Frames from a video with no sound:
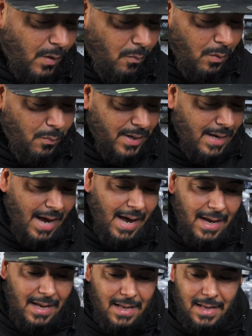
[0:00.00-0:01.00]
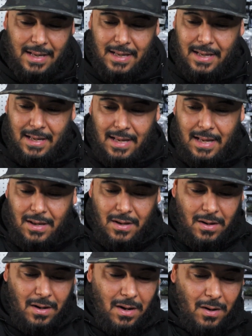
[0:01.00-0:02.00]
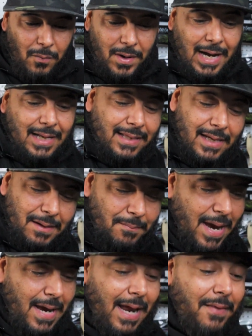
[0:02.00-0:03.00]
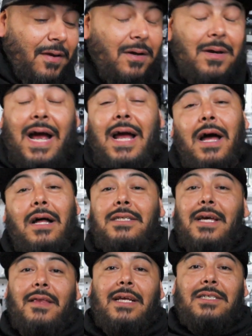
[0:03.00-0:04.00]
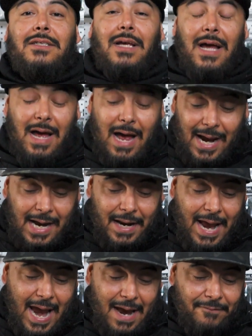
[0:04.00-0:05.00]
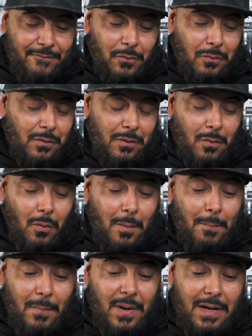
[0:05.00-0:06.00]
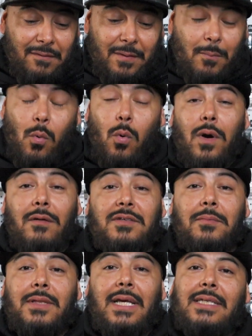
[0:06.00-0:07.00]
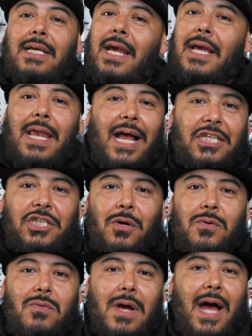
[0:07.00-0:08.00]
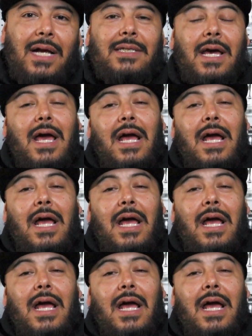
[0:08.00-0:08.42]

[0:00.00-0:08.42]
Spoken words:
What we got? Oh, we got this, man. I'll tell you this. I got a handful or even more of some things I cannot show you guys.